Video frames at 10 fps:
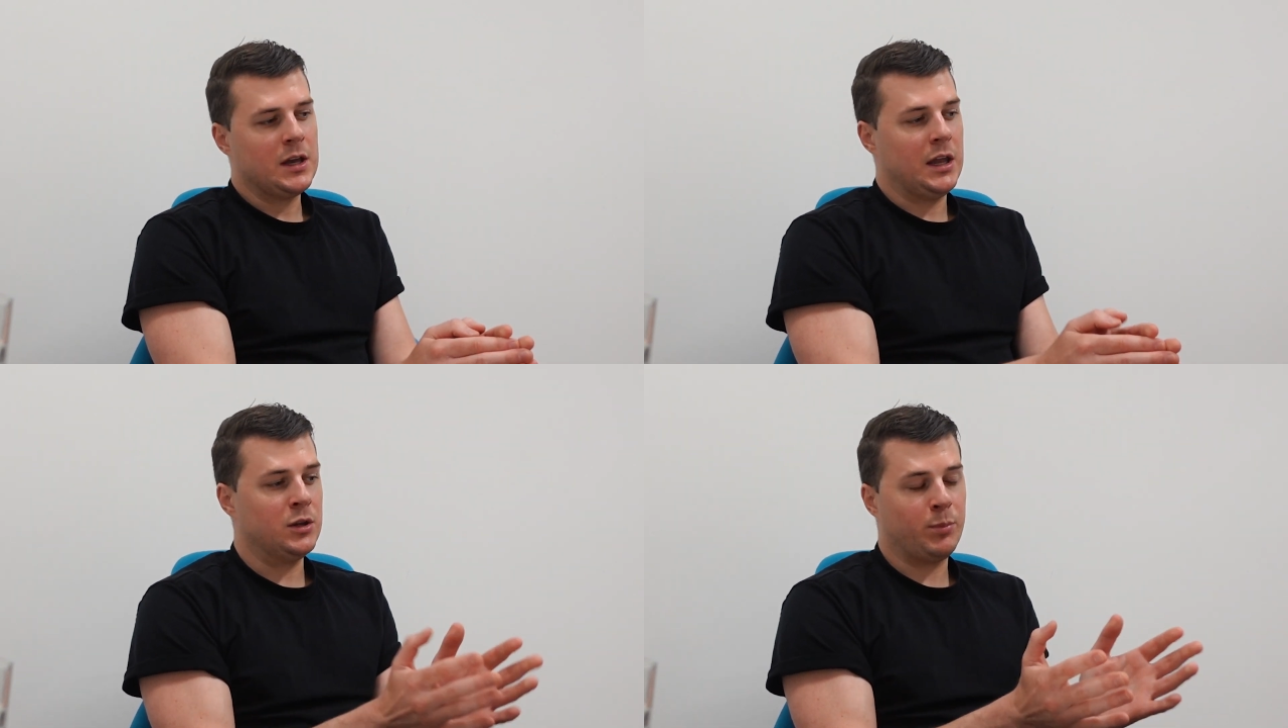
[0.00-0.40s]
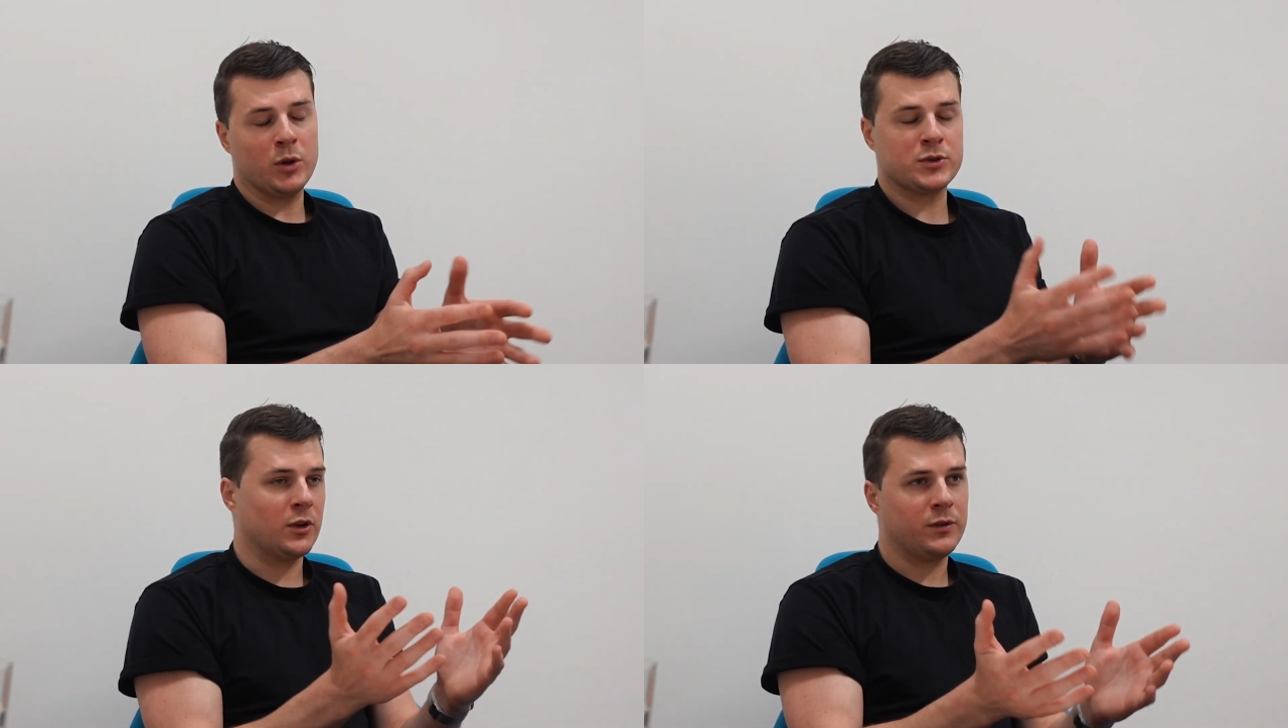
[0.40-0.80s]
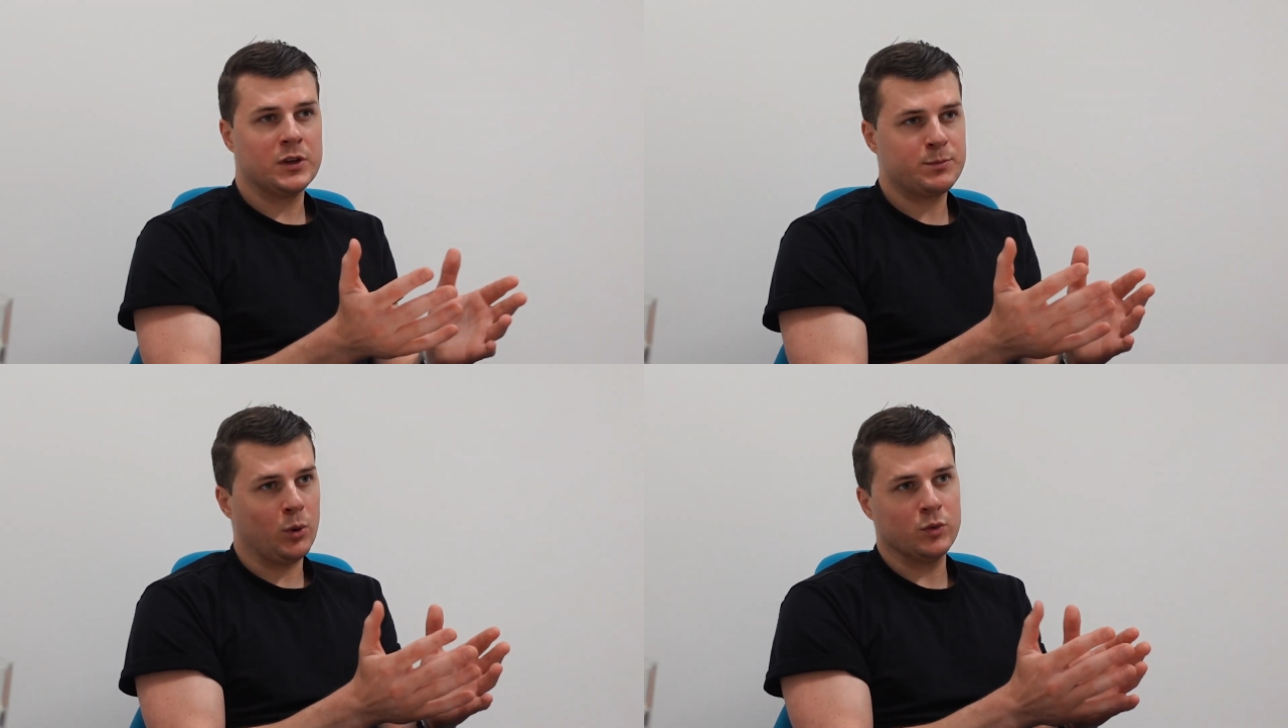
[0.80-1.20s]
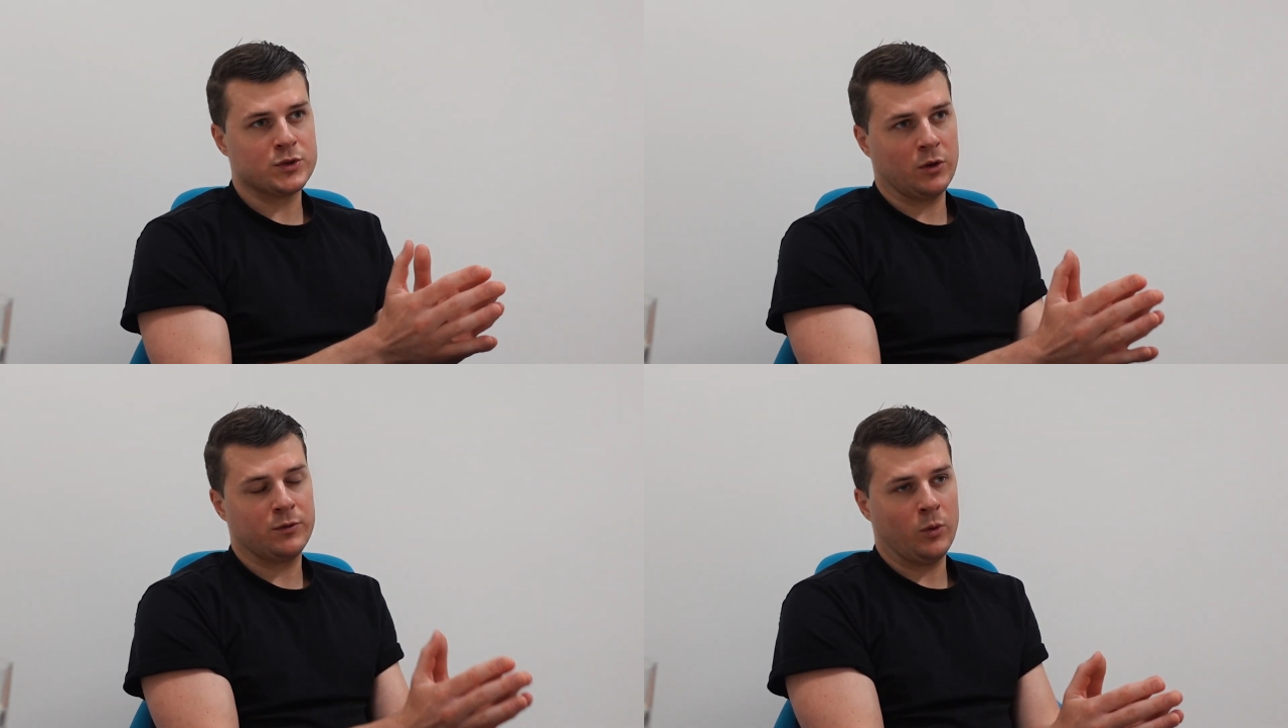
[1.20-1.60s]
in the post office, but
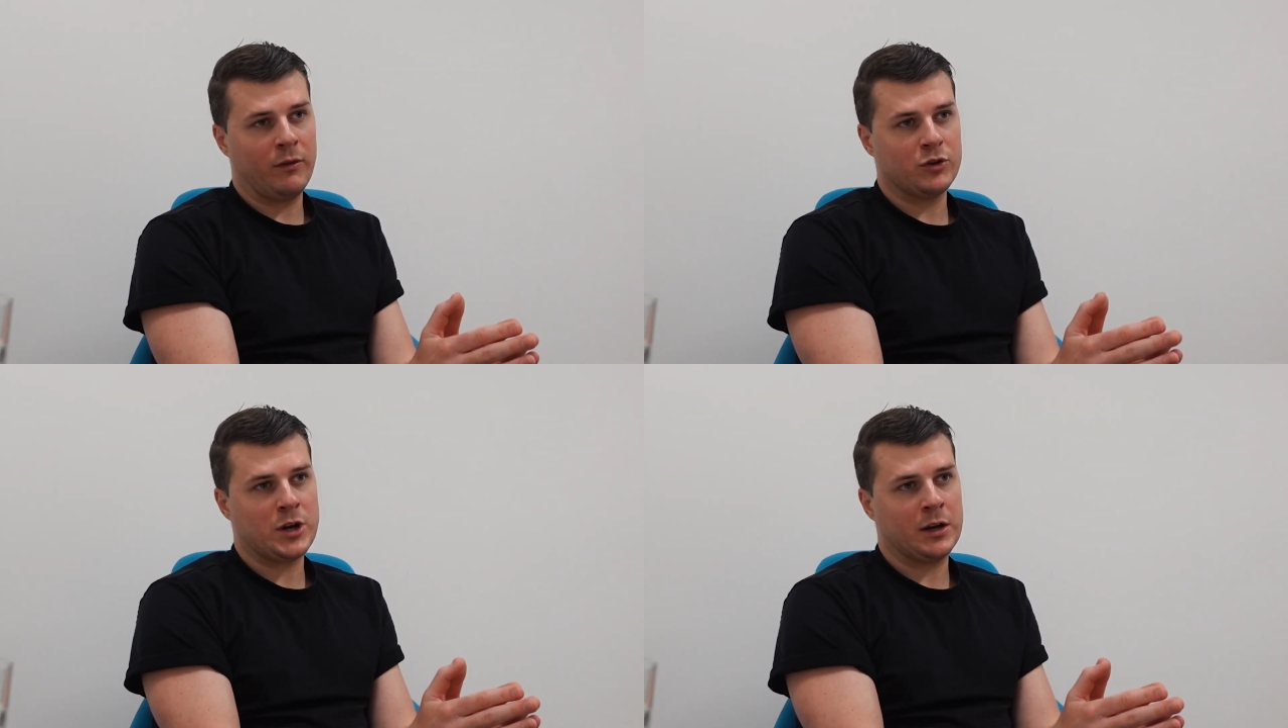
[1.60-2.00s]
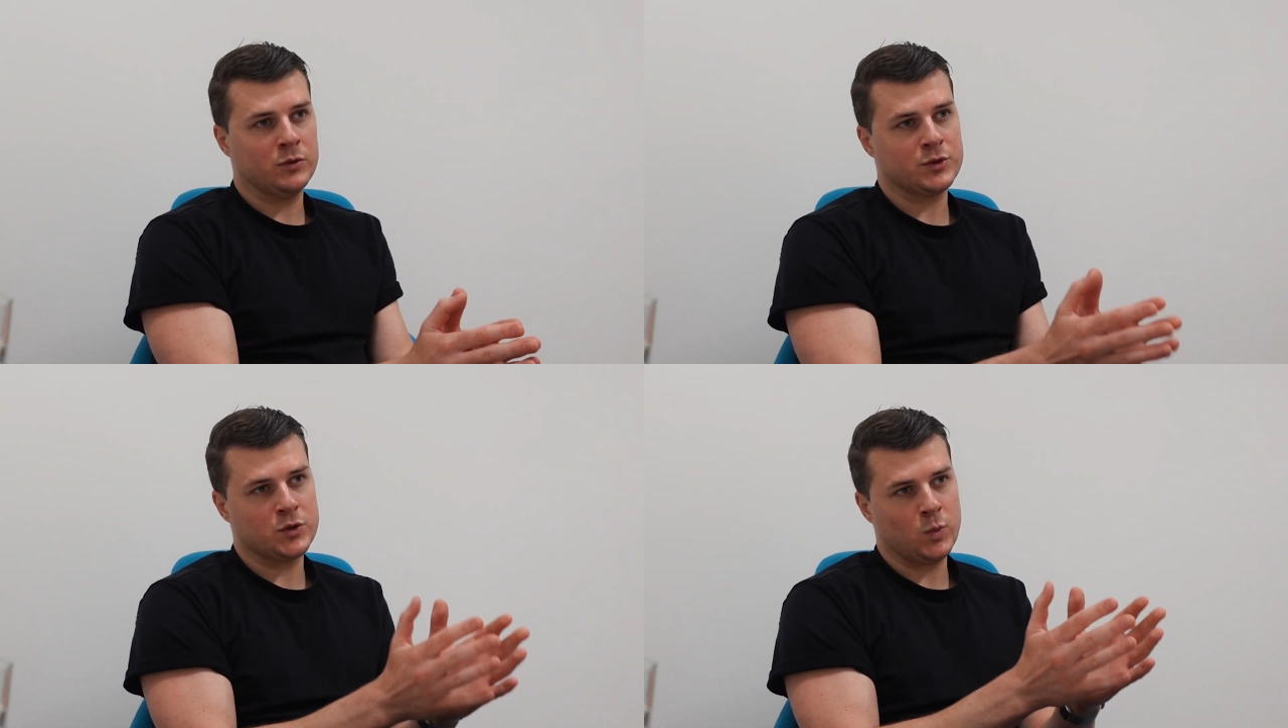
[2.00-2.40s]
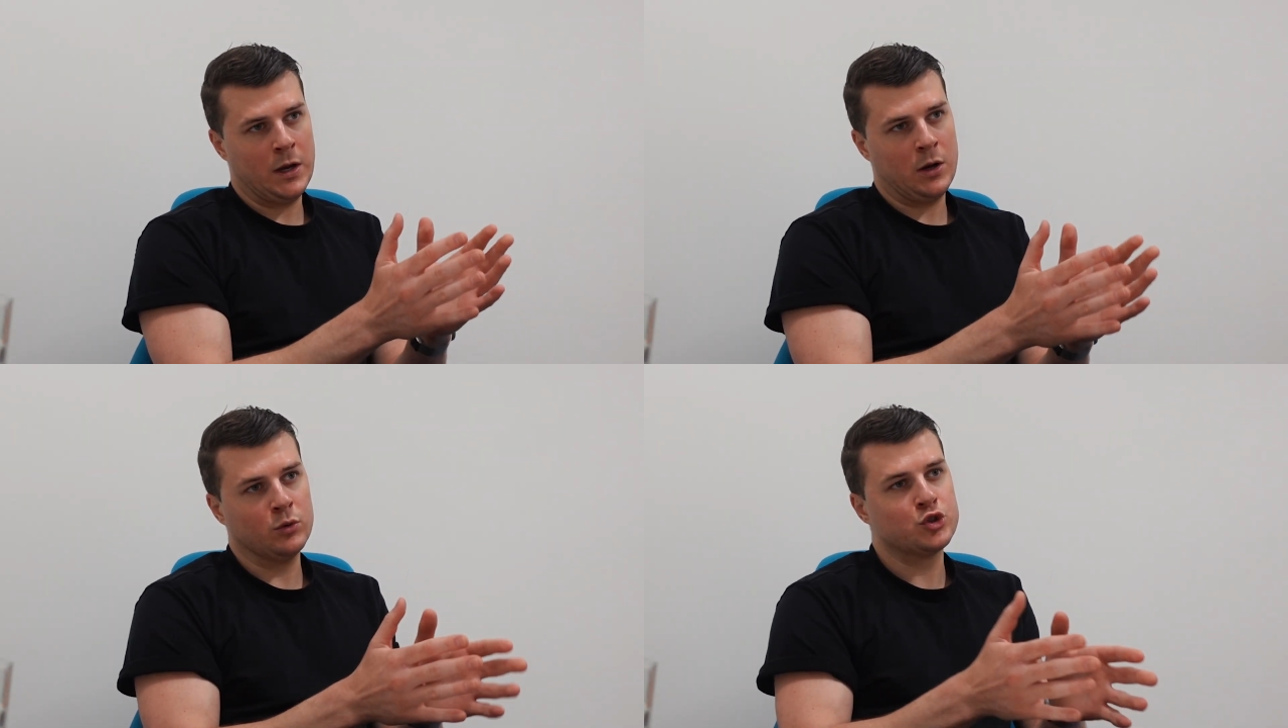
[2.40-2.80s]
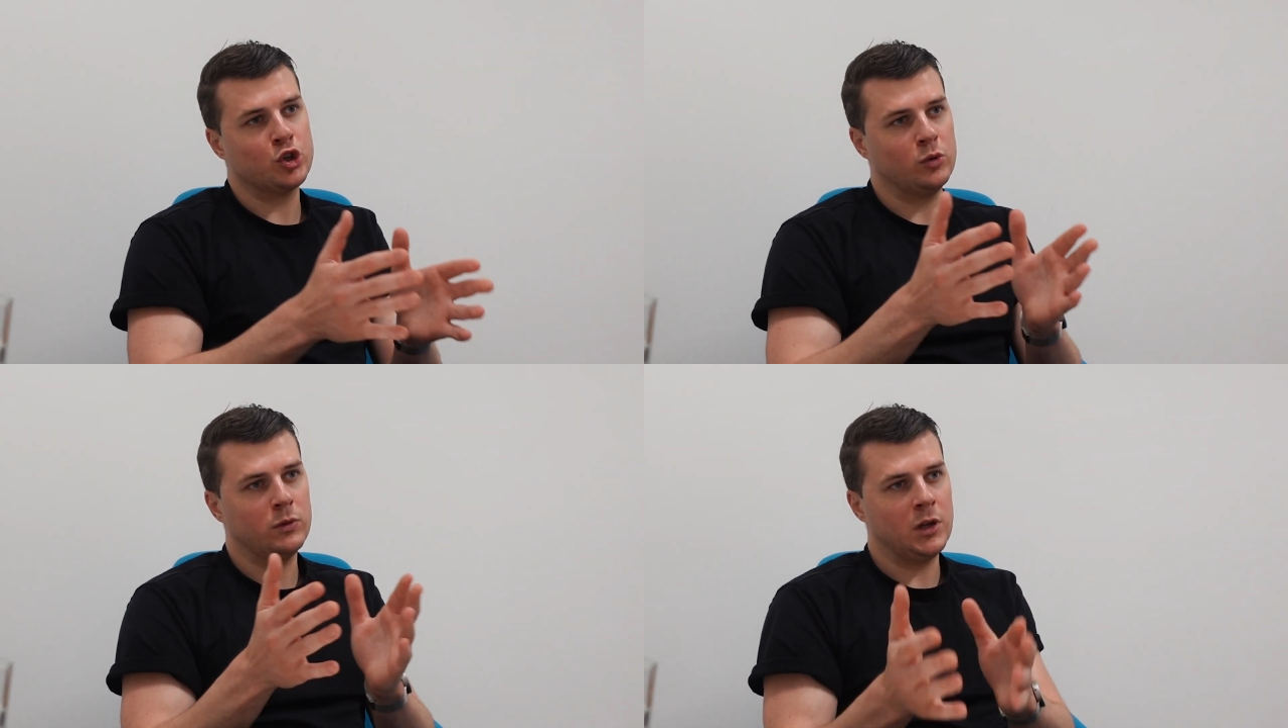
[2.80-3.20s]
also through other channels as well,
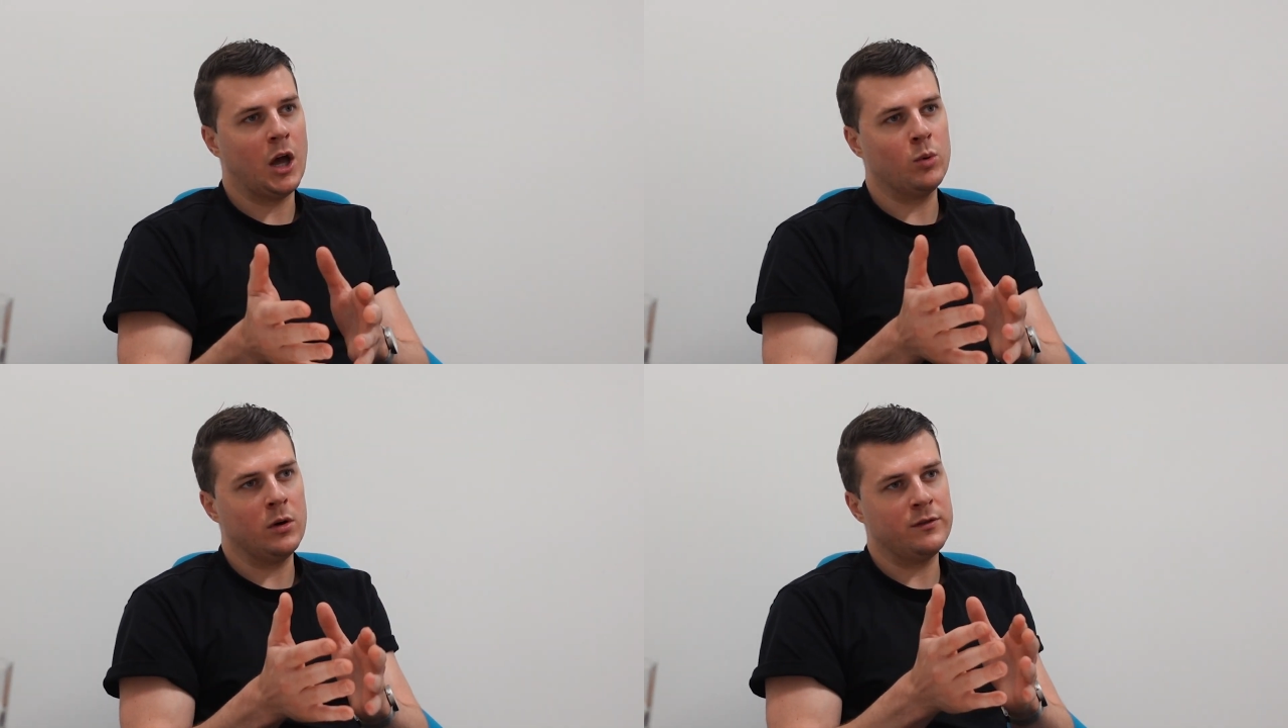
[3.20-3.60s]
to lower